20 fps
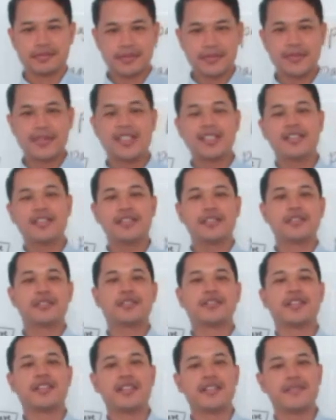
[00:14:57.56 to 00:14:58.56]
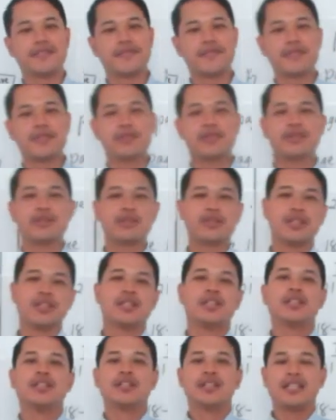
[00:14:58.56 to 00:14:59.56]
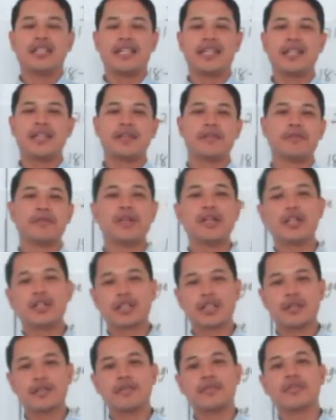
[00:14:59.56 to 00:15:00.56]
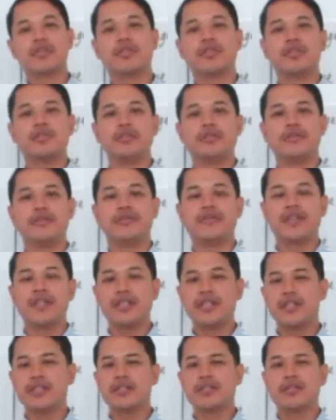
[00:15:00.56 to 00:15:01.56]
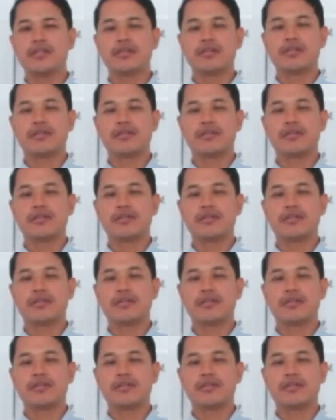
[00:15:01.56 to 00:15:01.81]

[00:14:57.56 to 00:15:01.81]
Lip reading: Hello, grade 4, and welcome to video